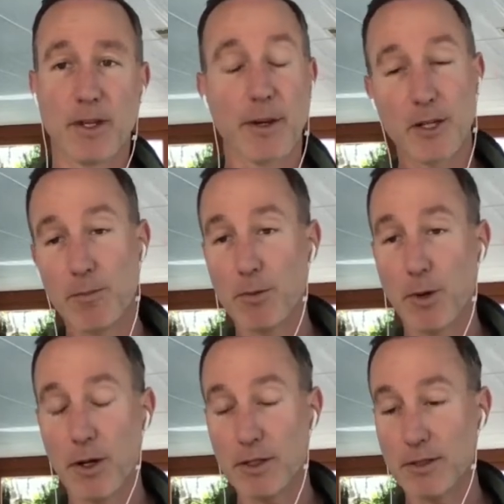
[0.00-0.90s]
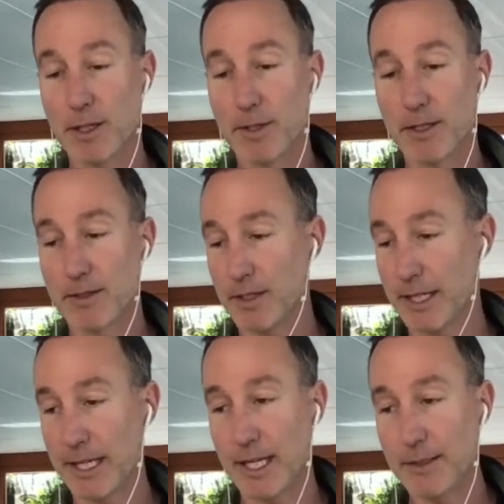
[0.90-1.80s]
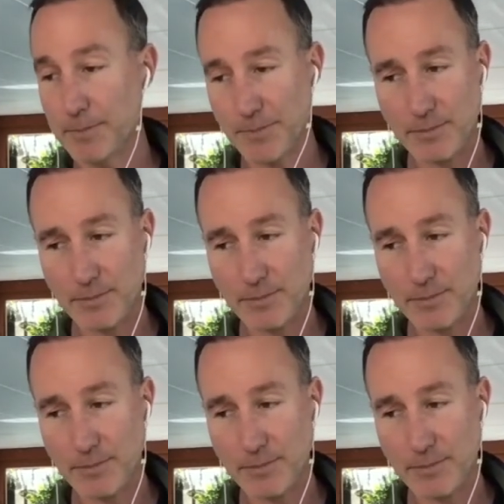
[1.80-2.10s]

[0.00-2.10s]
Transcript: Now, I could be wrong. I mean, again,